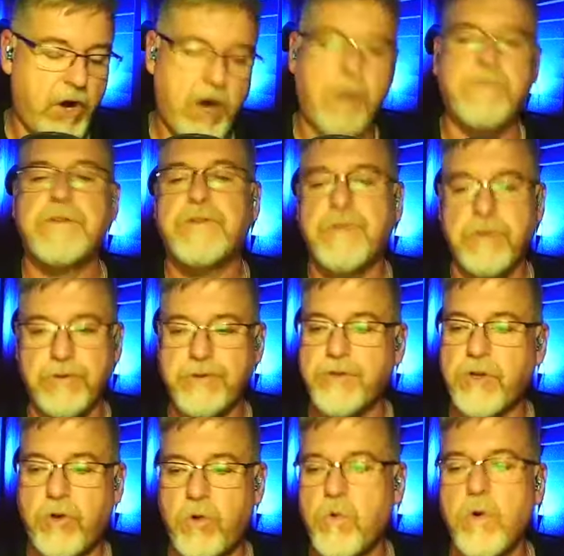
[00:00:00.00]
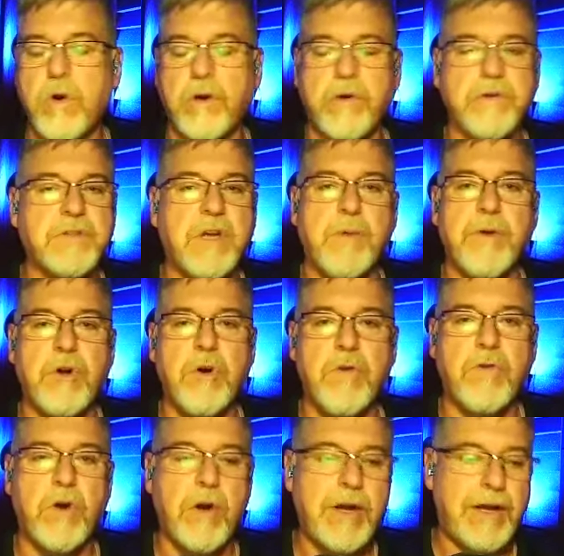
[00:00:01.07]
officers coworkers coming
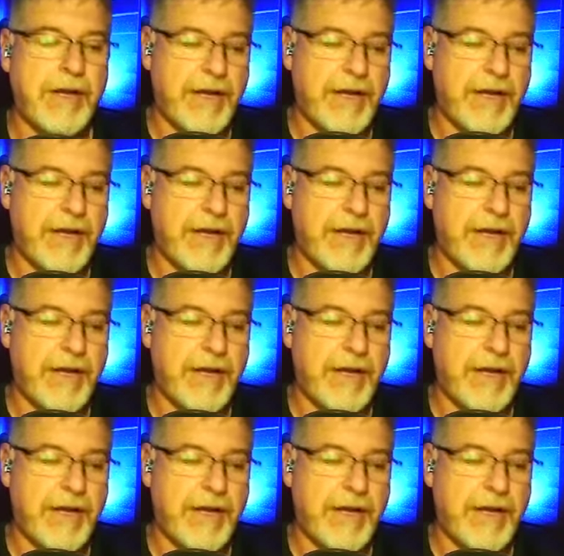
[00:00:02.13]
over